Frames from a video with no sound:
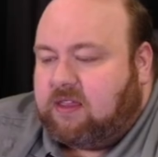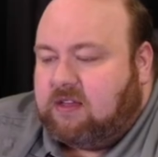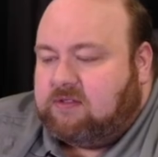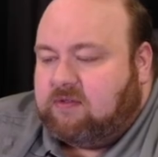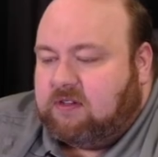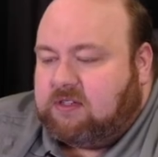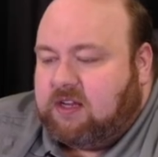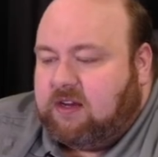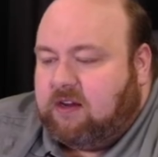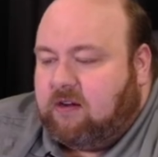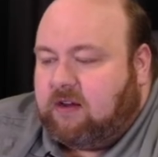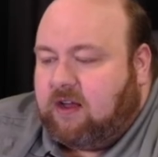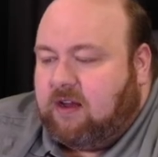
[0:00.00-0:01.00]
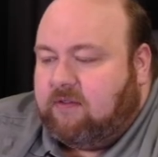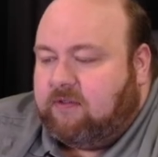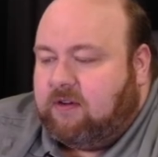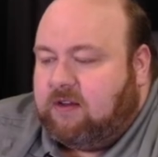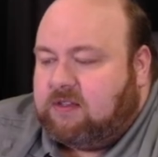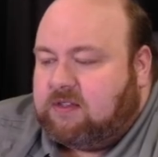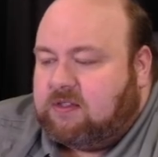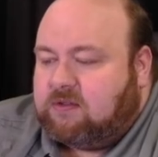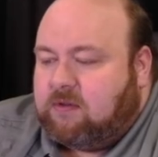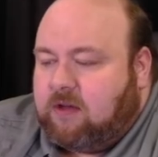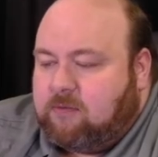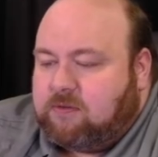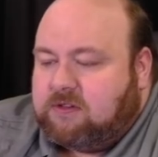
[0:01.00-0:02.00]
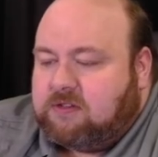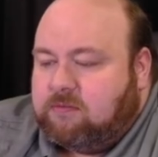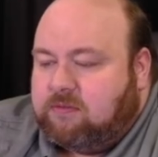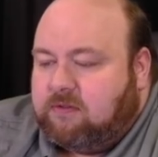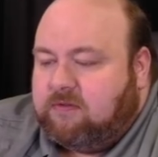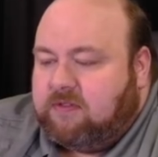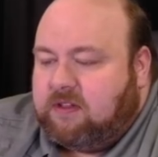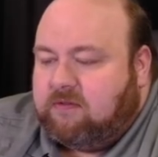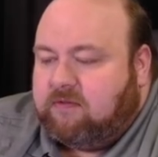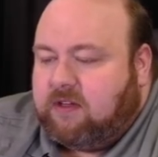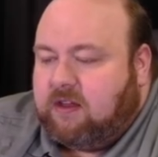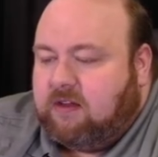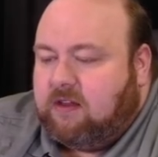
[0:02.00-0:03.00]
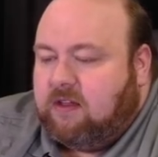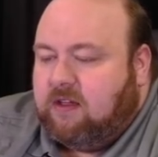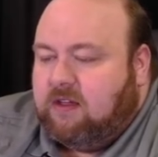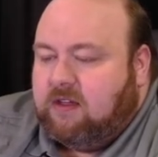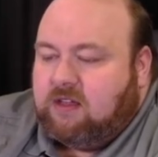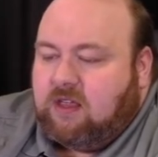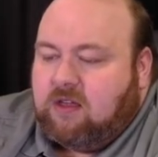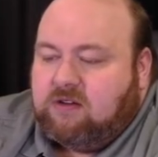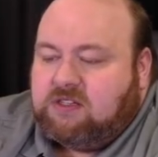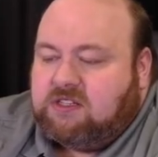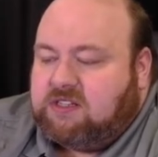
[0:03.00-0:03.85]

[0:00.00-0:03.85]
Thanks for attending our conference. This will help us improve the event. There is a